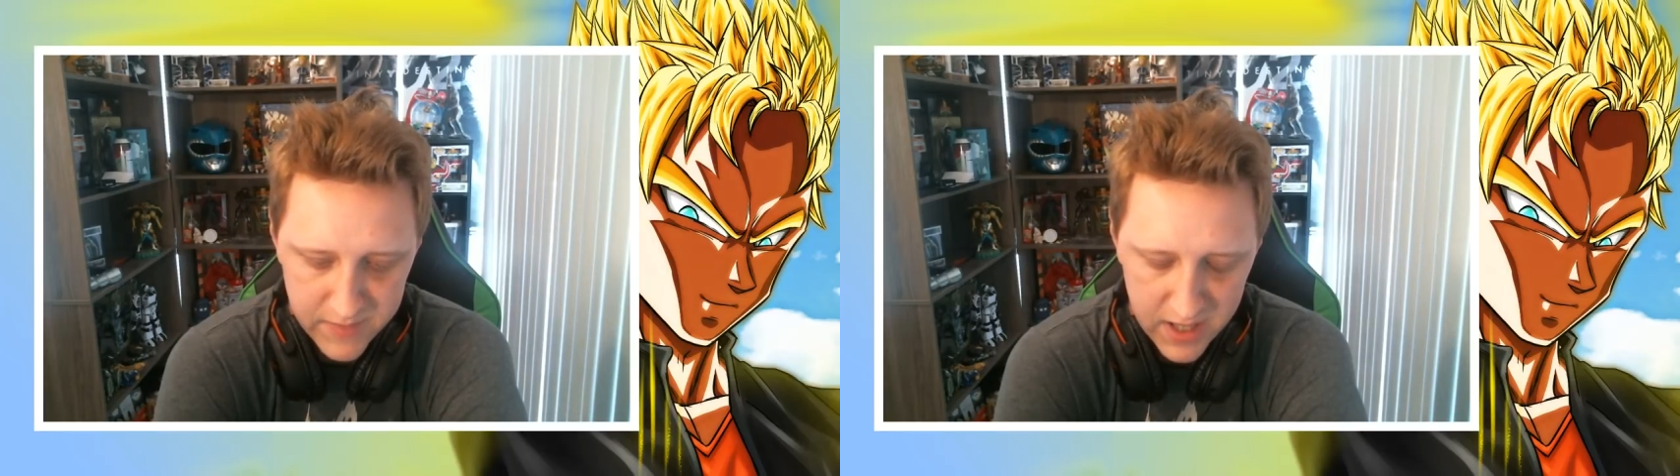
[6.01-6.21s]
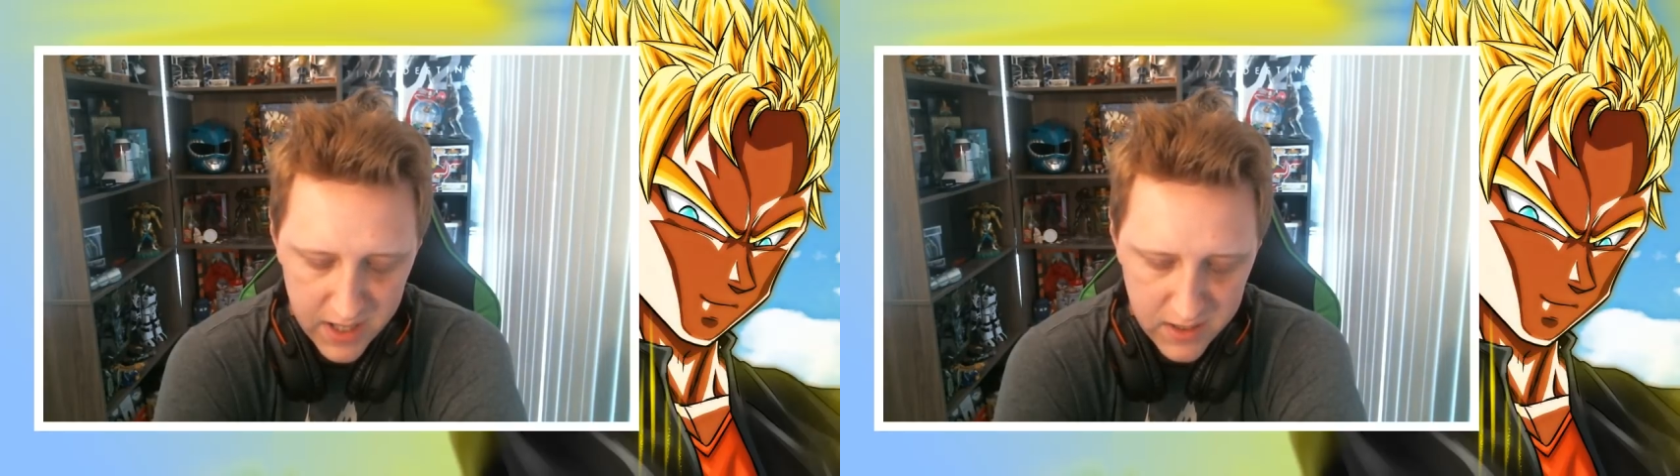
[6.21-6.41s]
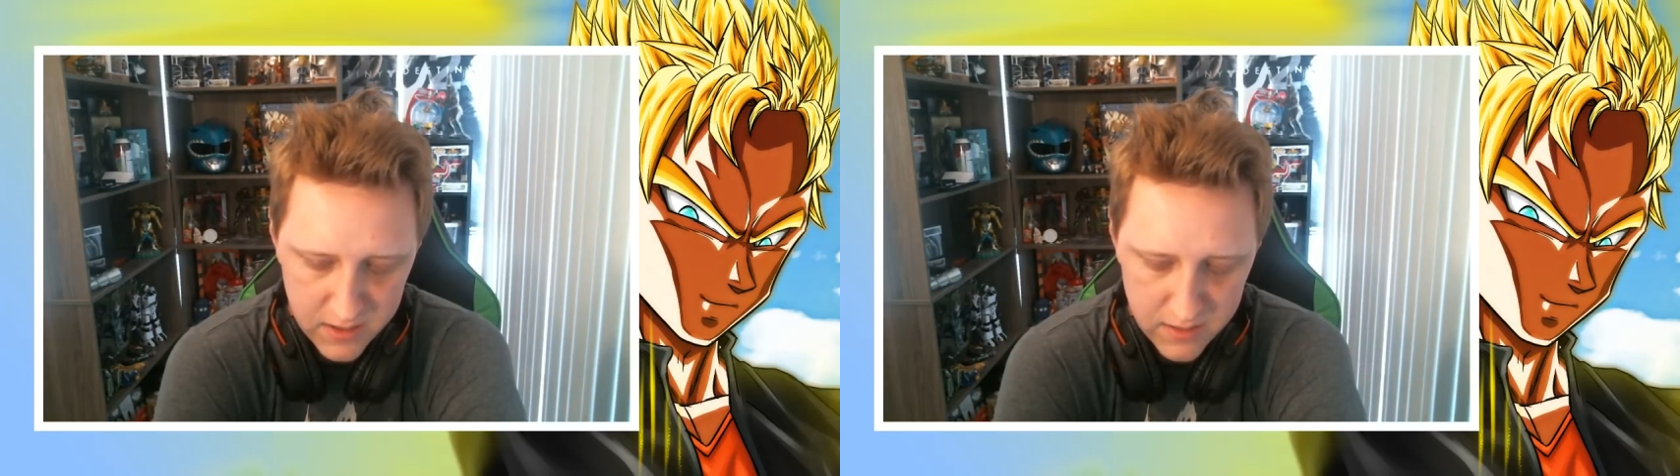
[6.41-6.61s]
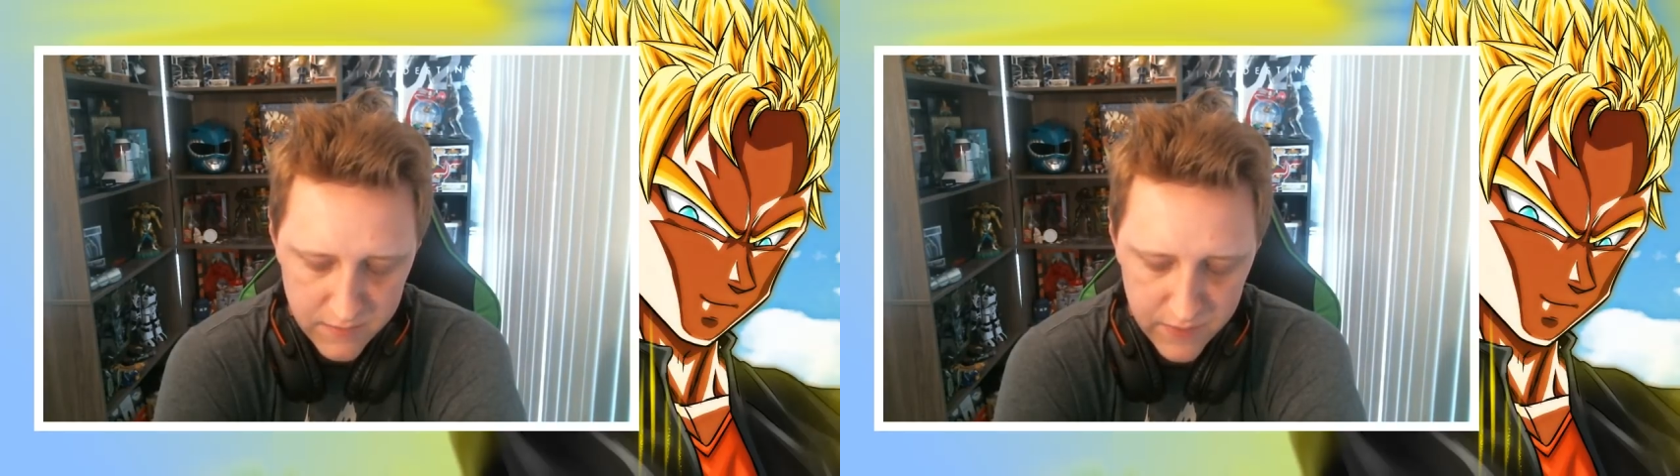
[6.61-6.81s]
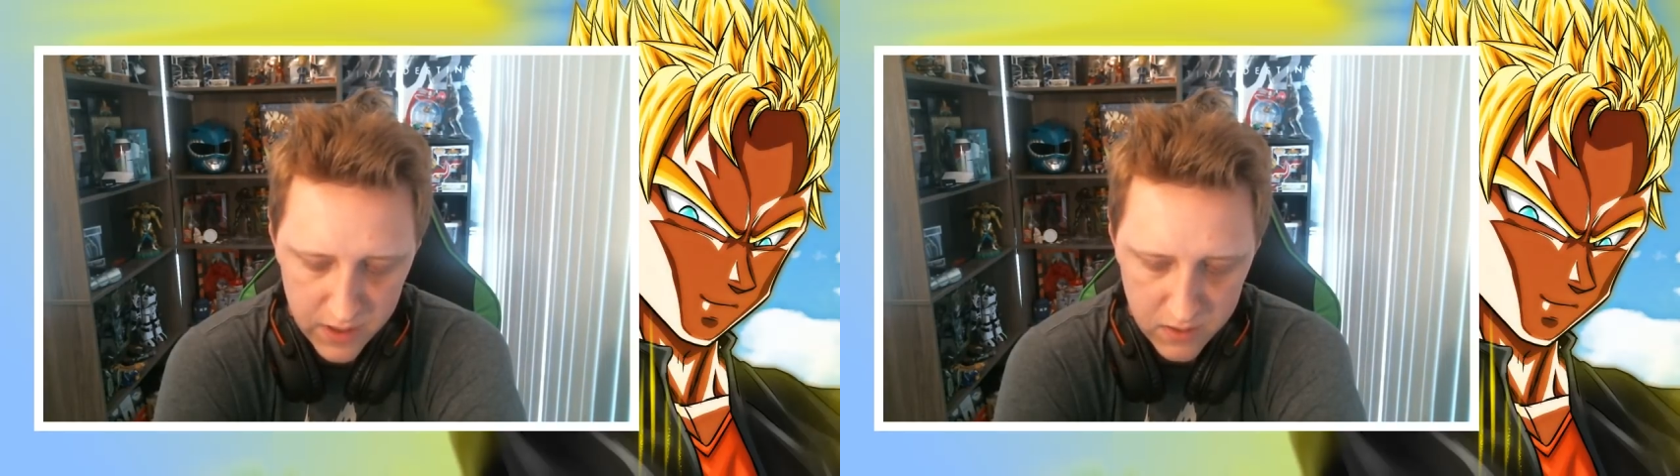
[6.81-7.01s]
Today's
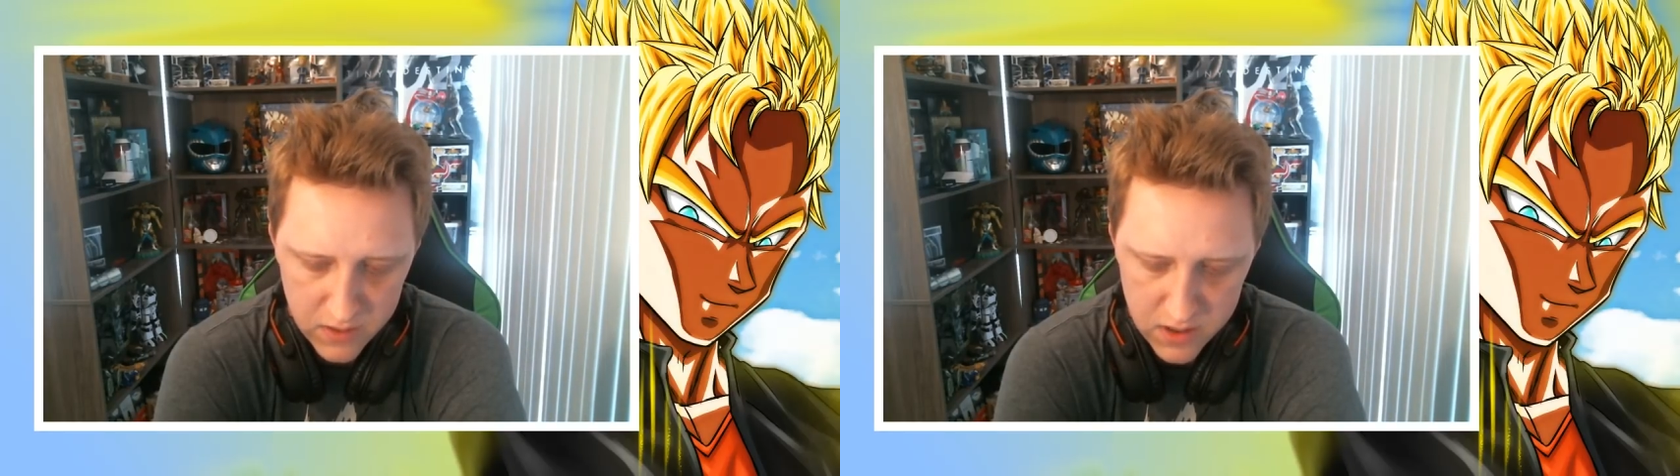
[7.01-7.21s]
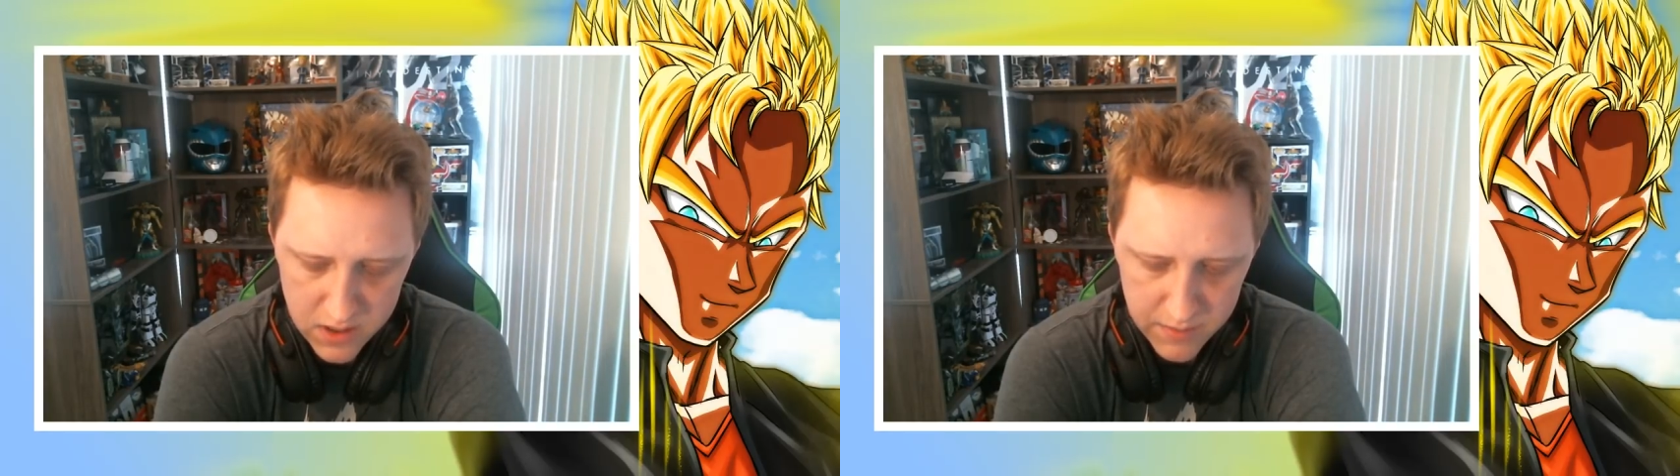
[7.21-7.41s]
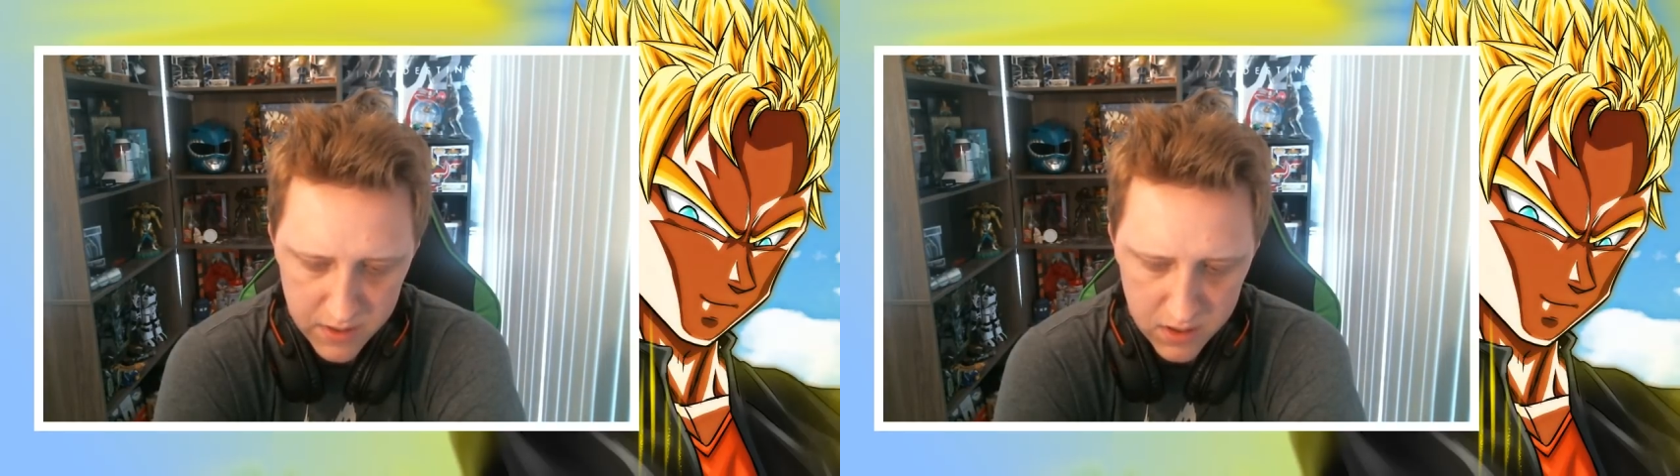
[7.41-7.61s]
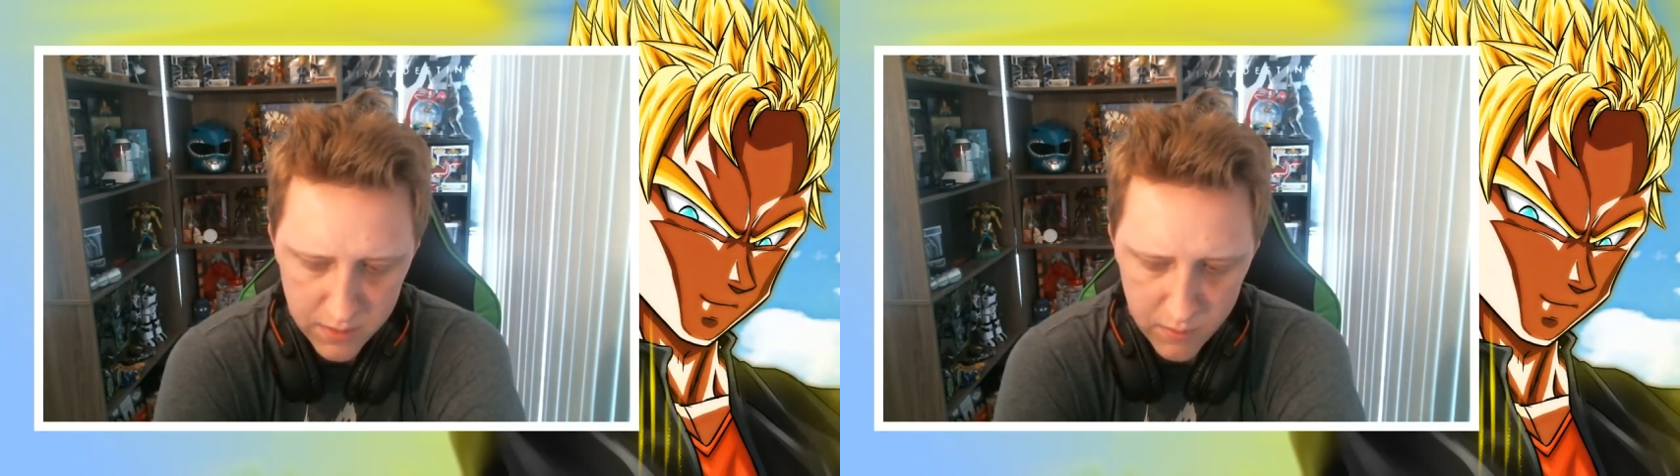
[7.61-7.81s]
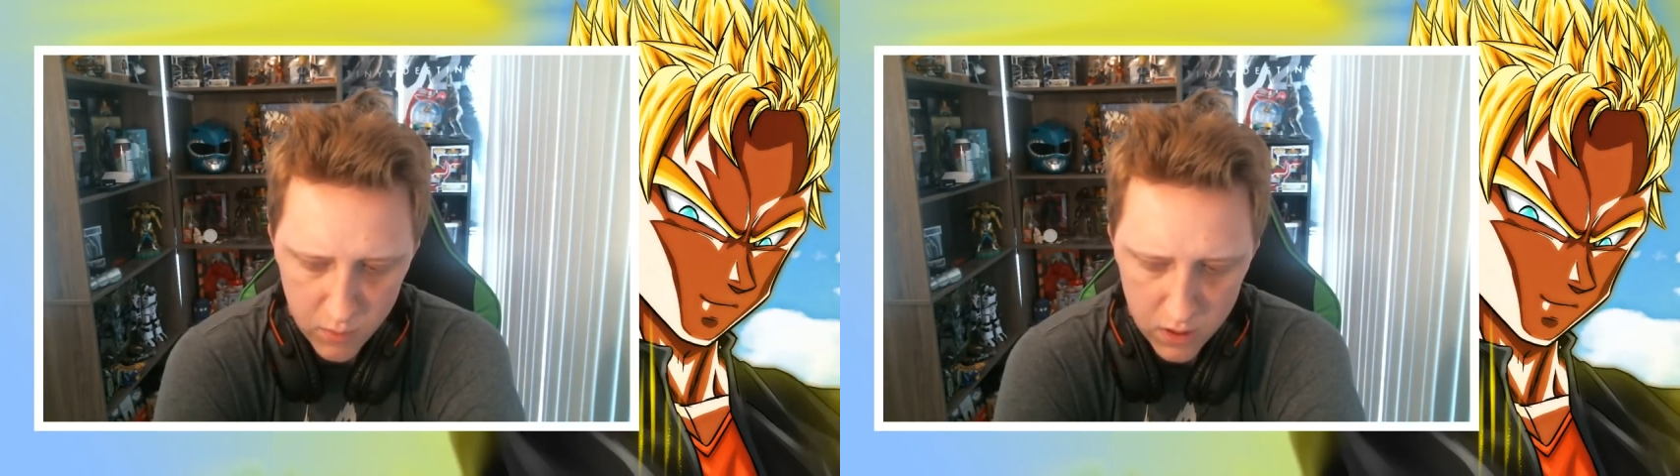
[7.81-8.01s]
video is just going to be a
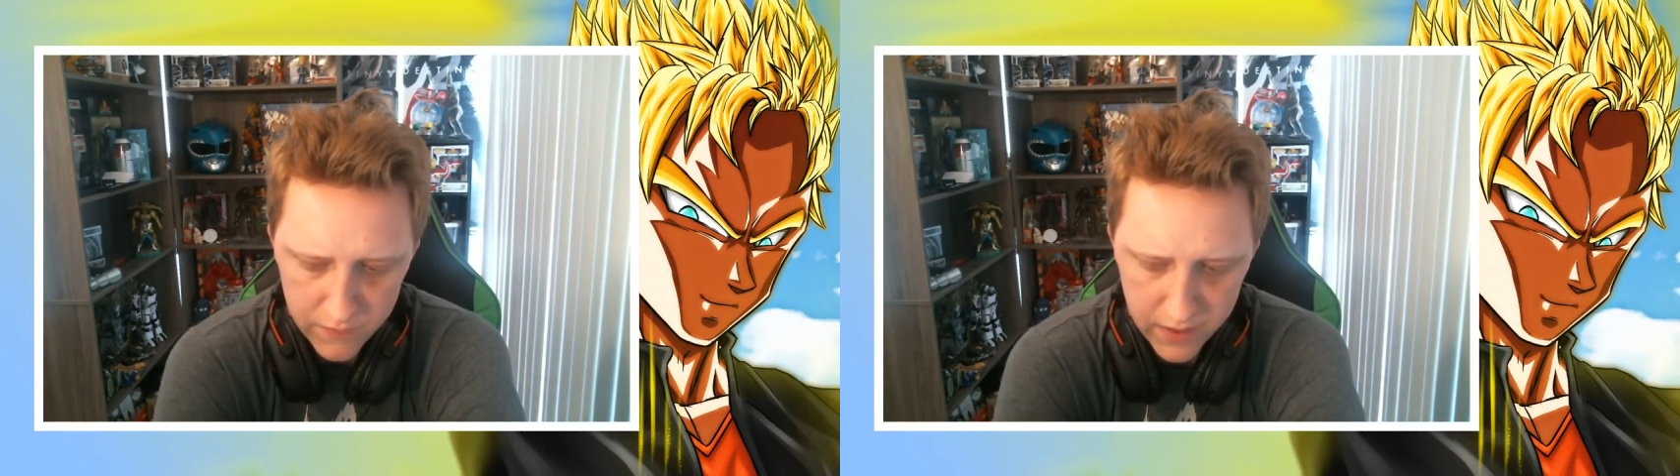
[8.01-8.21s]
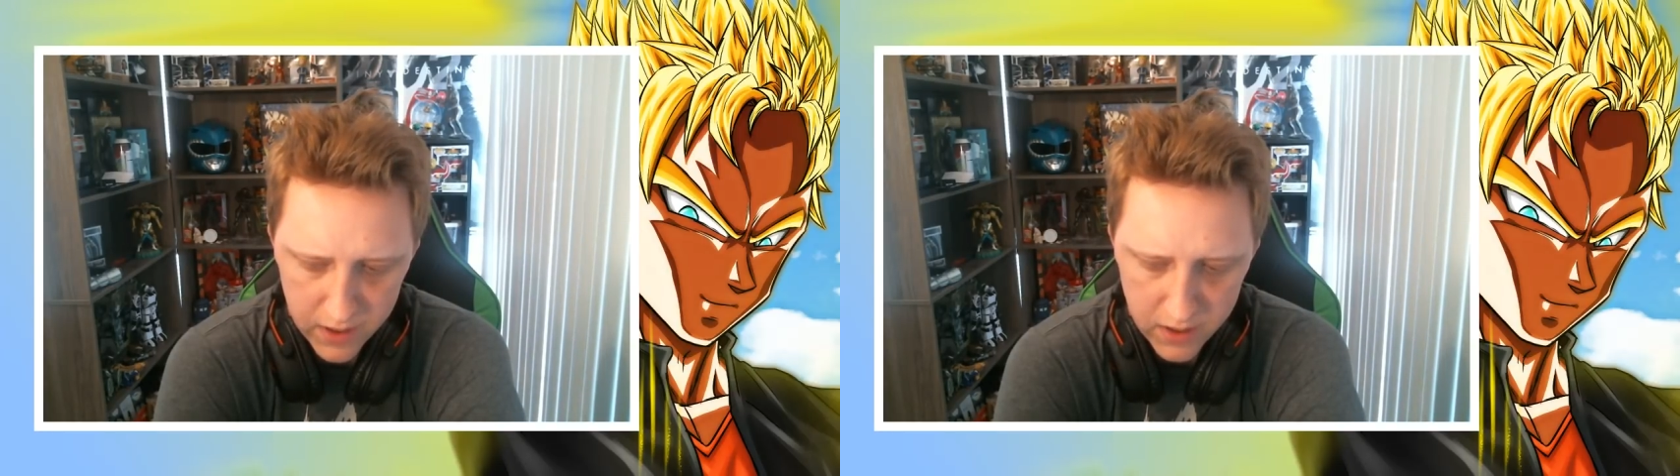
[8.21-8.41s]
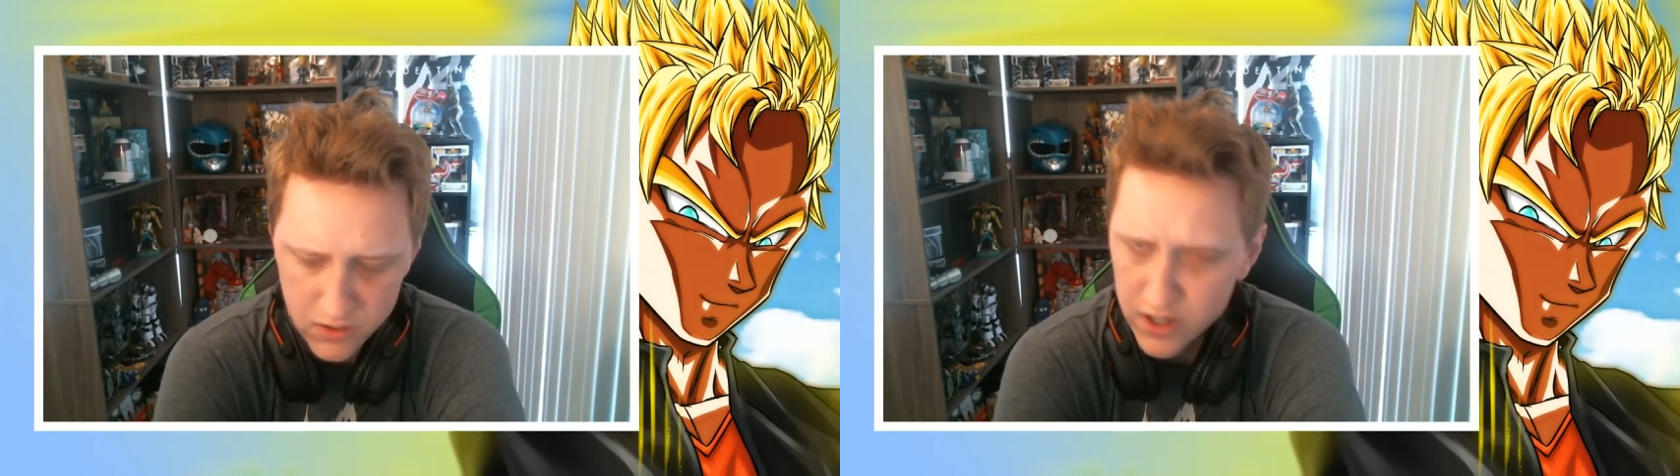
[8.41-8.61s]
little bit more of a